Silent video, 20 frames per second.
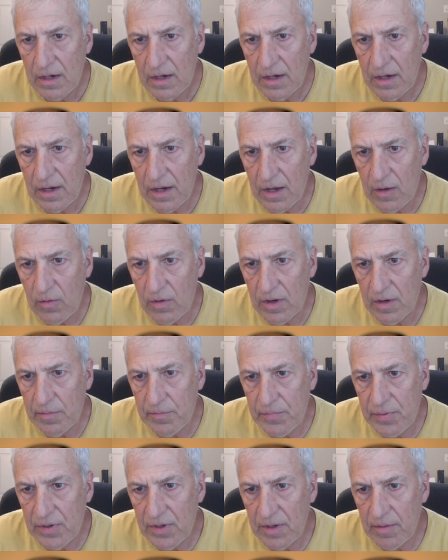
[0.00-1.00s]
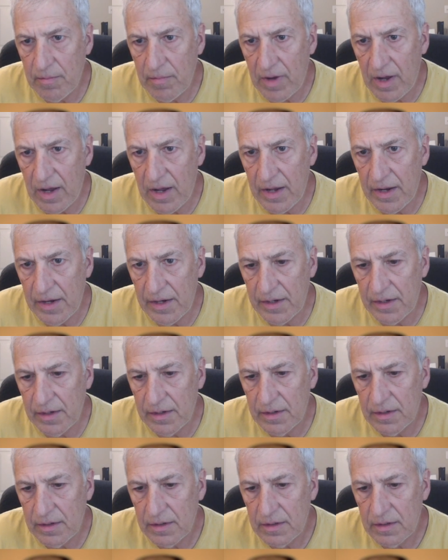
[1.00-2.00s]
And I want to put my
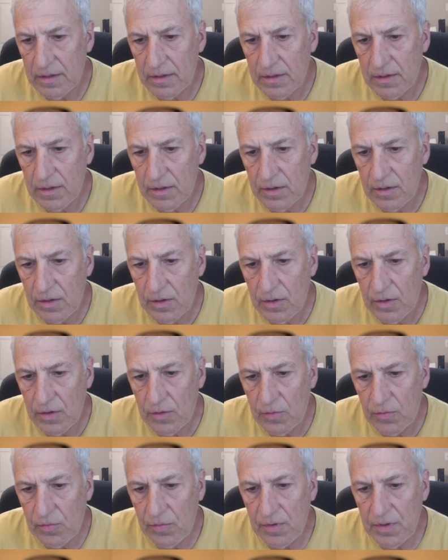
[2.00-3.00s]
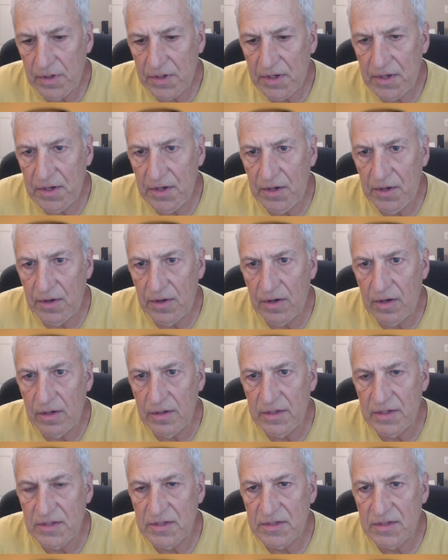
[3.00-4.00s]
rook here
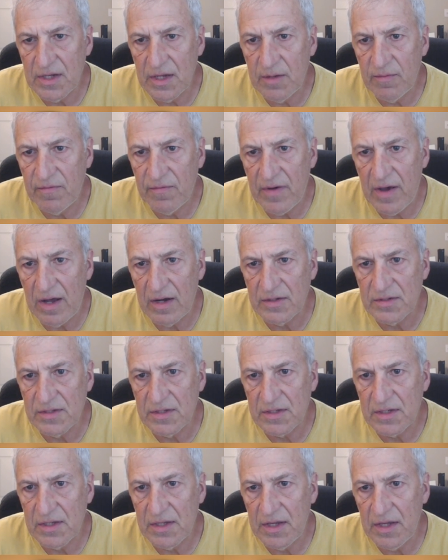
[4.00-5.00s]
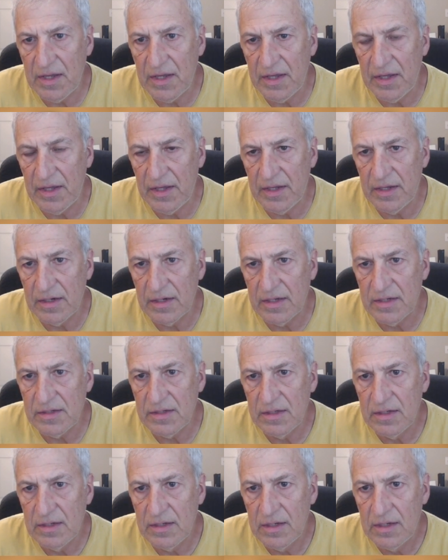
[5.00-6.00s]
on this same file as the king.
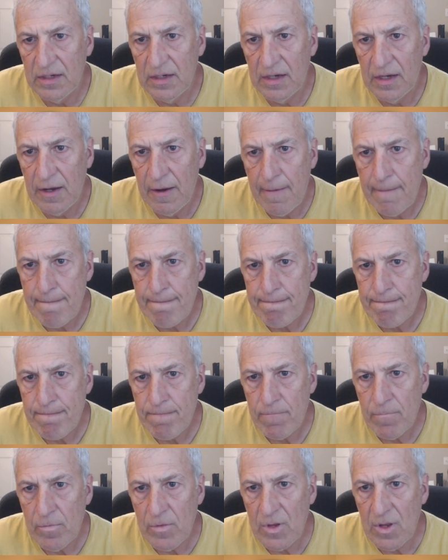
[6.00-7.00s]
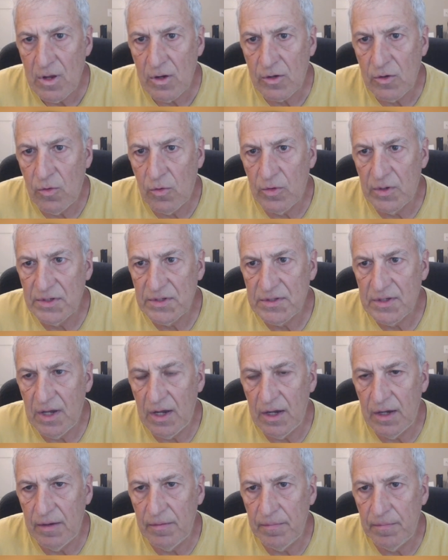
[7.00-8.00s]
Of course,
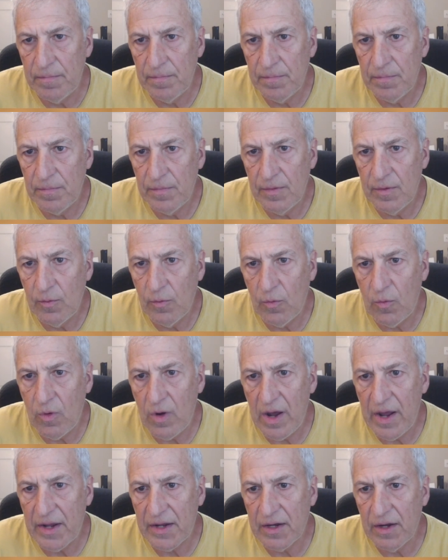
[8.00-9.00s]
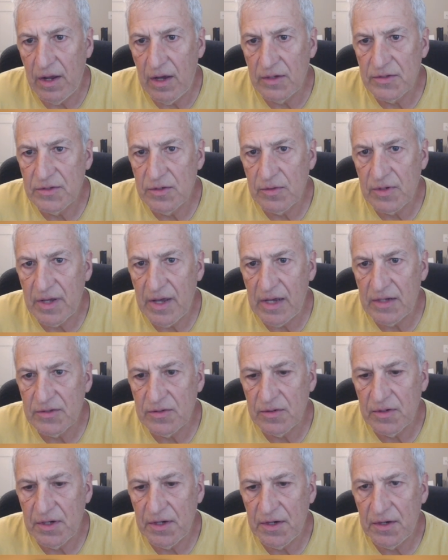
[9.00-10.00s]
white could also
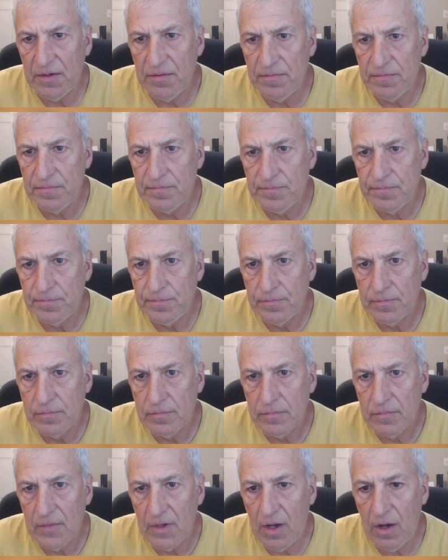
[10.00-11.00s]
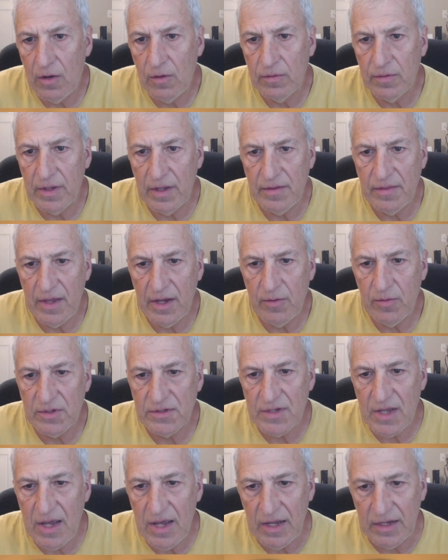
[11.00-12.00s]
castle here. Oh, and they
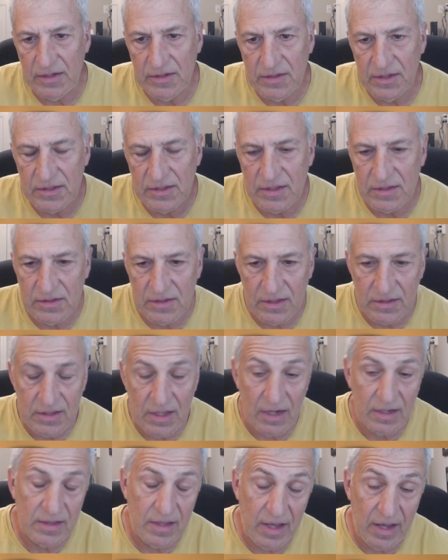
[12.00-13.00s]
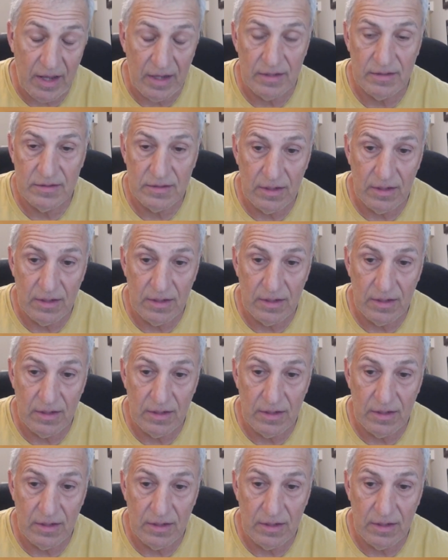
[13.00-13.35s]
resign just like that.